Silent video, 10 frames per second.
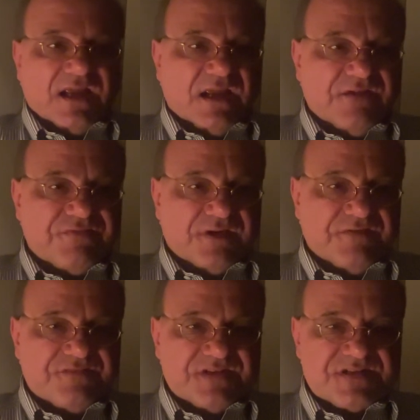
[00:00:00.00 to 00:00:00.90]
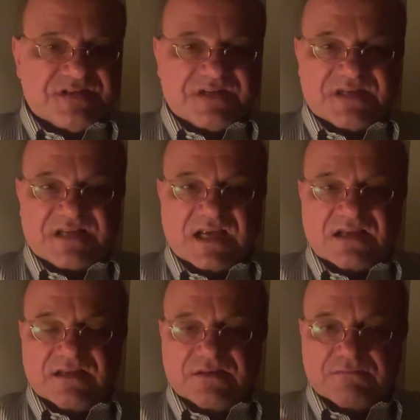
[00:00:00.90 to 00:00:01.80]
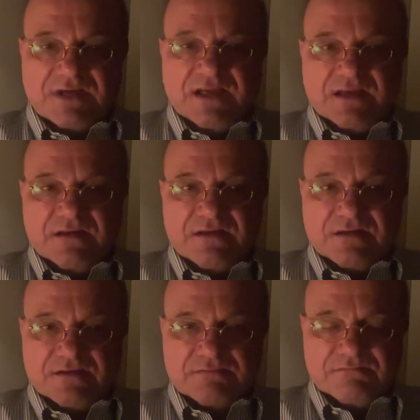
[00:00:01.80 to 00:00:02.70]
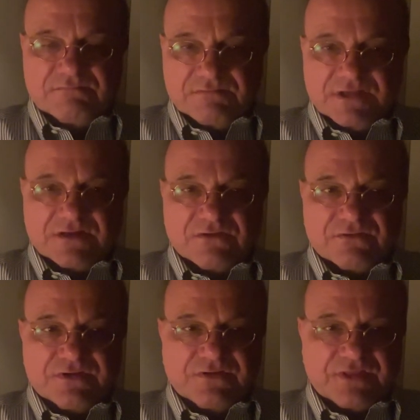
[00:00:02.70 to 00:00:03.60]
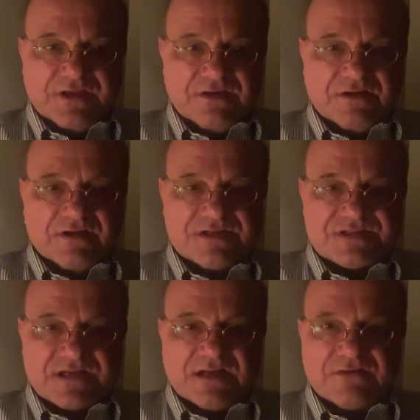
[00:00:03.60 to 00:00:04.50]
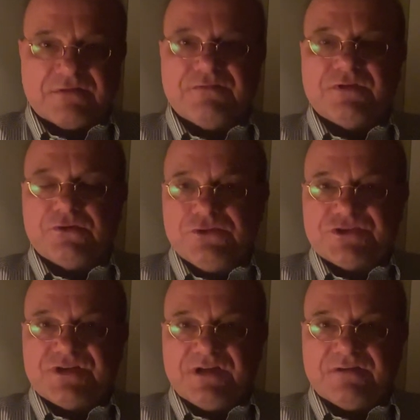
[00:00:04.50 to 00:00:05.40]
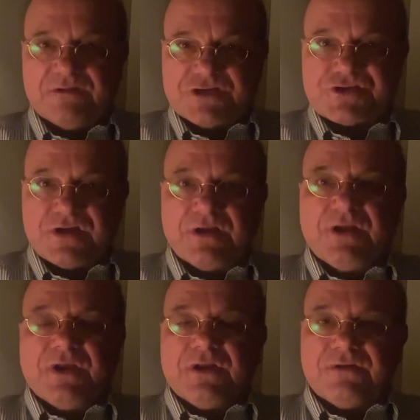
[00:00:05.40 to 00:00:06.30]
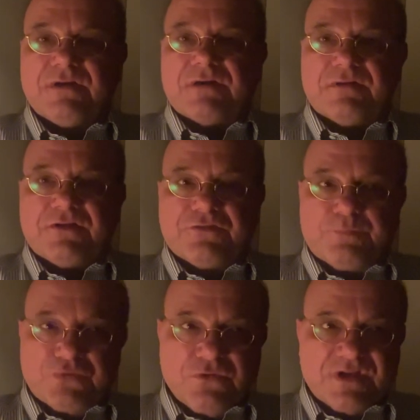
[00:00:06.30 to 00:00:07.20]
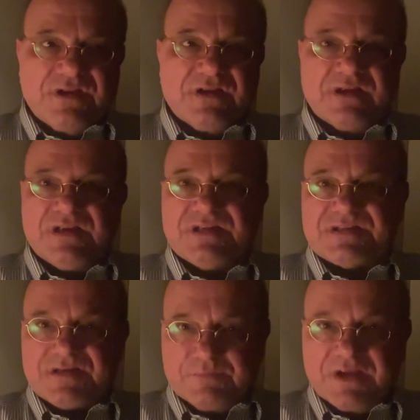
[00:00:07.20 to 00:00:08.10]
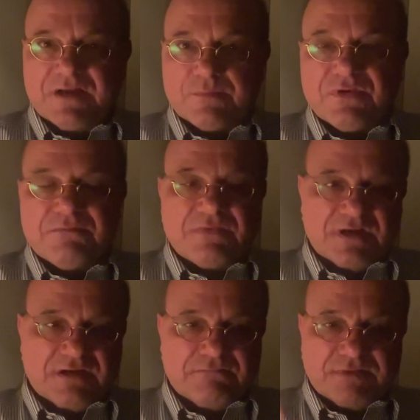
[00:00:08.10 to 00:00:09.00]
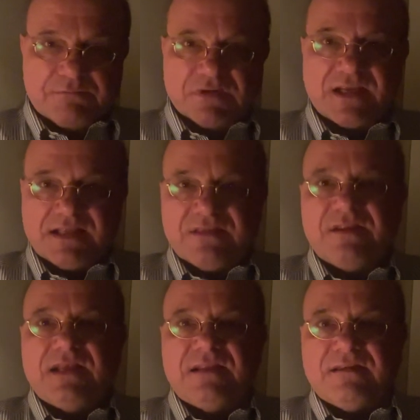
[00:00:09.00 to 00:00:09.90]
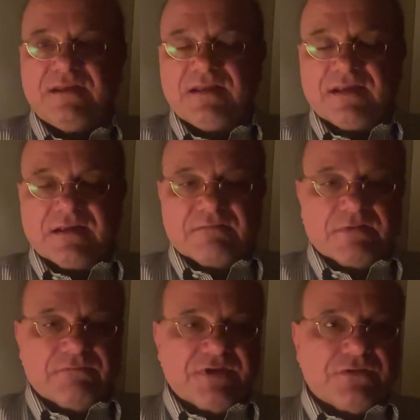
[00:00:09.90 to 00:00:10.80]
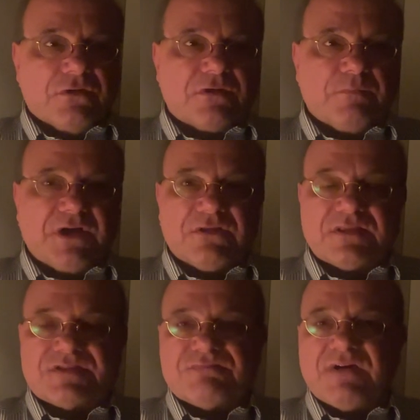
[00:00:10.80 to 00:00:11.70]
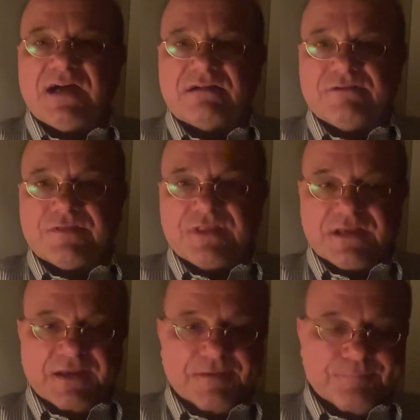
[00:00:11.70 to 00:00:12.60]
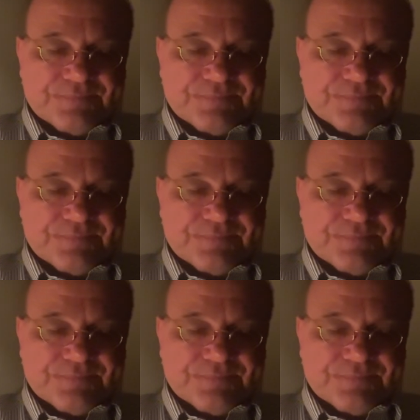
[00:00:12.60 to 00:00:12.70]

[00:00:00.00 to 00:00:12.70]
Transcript: If this is exactly the way you think you're going to start a revolution in Russia to get rid of Putin is debatable. We will get to that when we talk about this Wagner thing here.